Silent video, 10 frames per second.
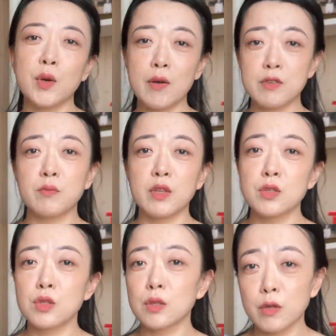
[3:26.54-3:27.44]
you have
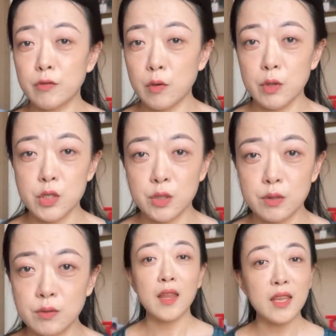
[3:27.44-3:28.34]
something to look forward
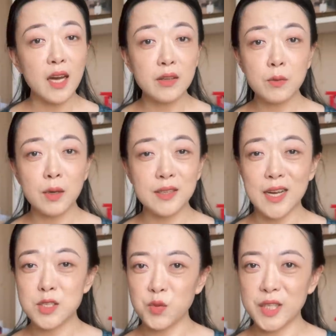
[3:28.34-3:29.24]
to. The other one
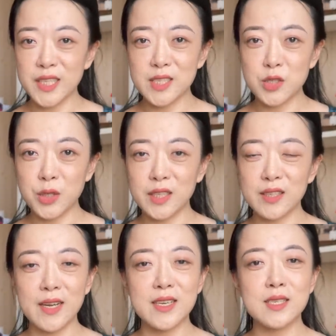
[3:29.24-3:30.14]
that has released the
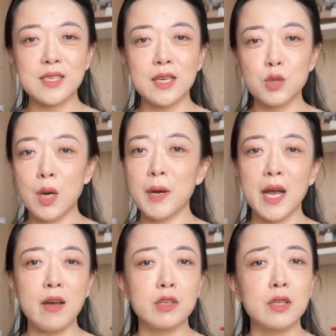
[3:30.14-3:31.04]
trailer is a drama
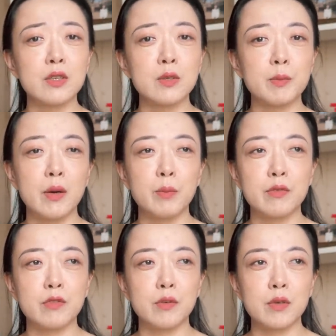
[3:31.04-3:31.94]
I haven't heard about
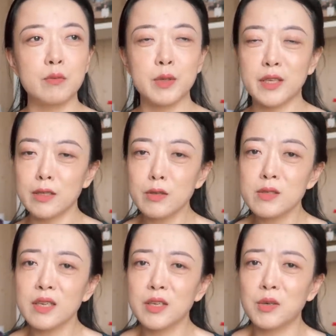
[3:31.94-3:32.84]
before, but it
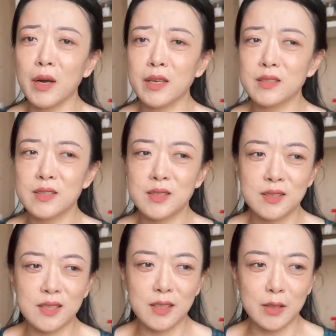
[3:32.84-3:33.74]
looks like quite
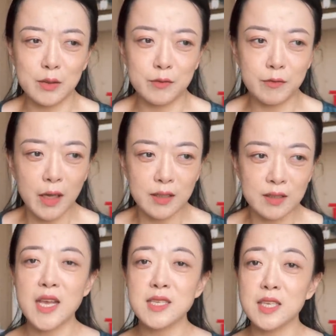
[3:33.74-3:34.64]
a lot of
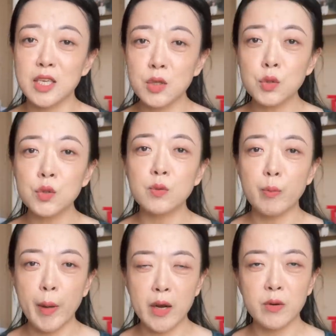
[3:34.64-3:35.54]
fun. It's a Youku
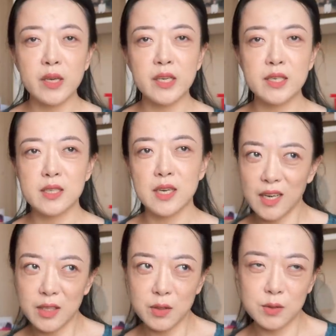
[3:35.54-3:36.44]
period
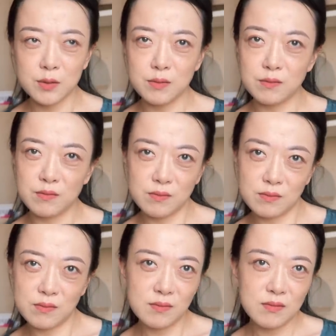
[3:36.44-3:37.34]
idol
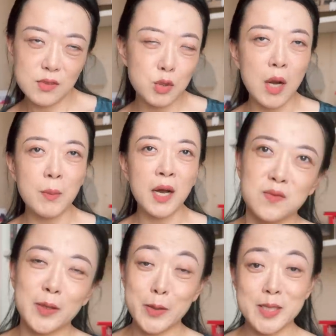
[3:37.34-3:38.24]
Mm, drama
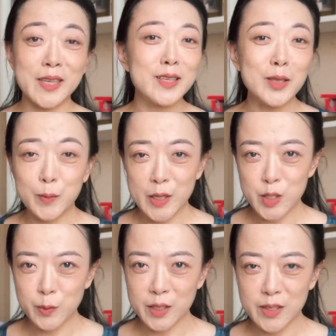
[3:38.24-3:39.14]
looks like a low
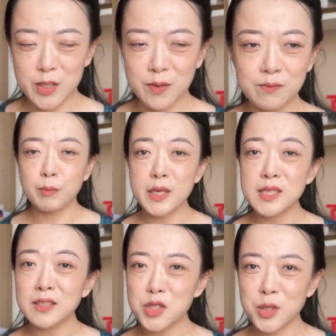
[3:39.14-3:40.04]
budget production.
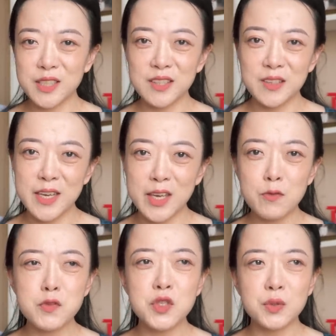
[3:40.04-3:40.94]
Based on the trailer, it
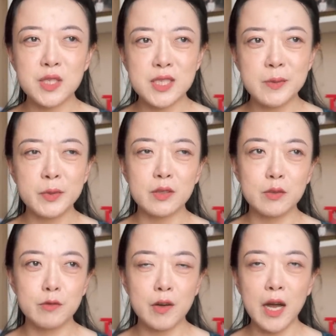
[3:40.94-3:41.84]
gives you the
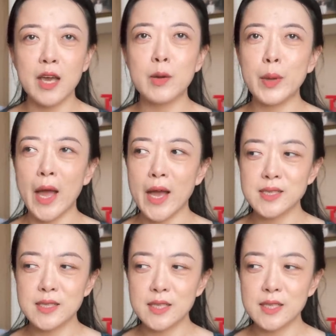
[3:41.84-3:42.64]
similar vibe as